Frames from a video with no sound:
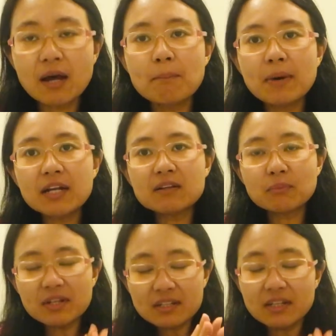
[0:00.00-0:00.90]
But
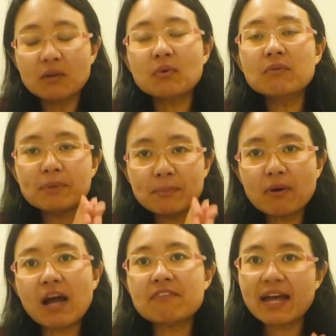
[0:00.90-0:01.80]
when people
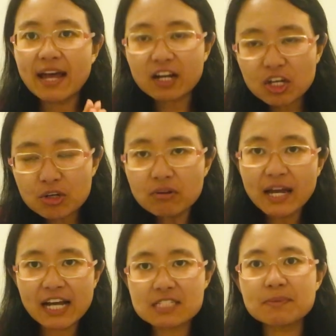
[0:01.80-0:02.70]
have acute
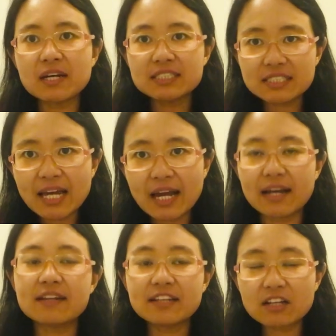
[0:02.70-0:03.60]
asthma attack,
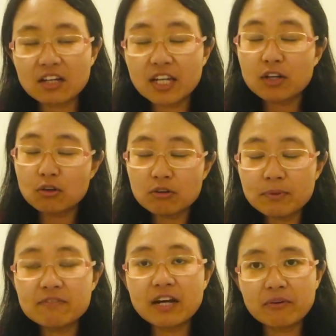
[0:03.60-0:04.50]
and it could
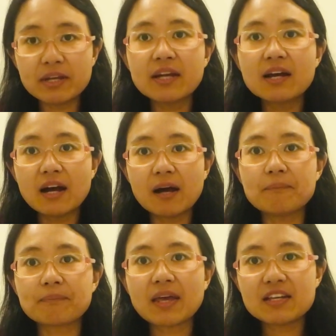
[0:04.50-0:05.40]
be very
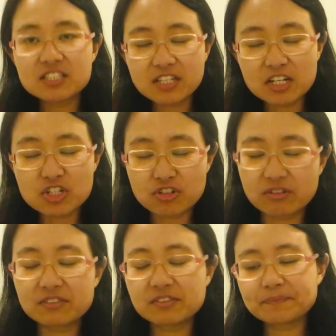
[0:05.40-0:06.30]

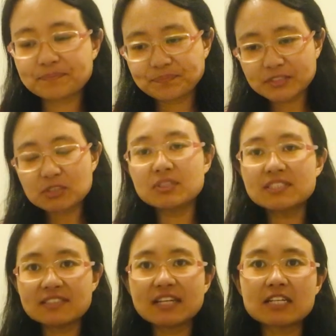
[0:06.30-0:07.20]
dangerous. So
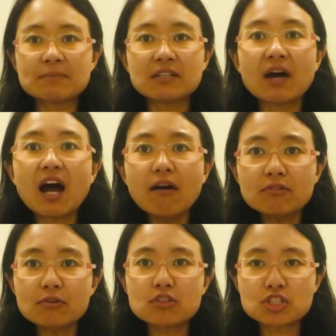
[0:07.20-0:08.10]
this is asthma. Now, how
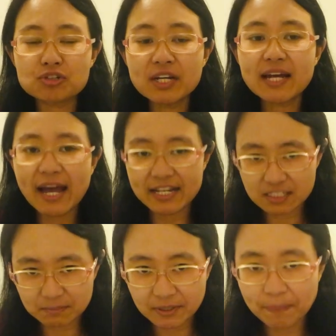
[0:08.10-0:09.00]
do you treat
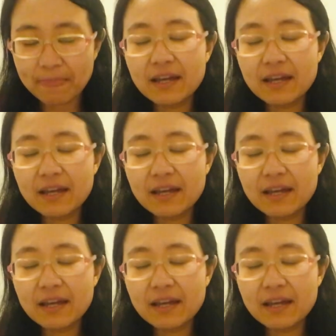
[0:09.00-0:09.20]
asthma?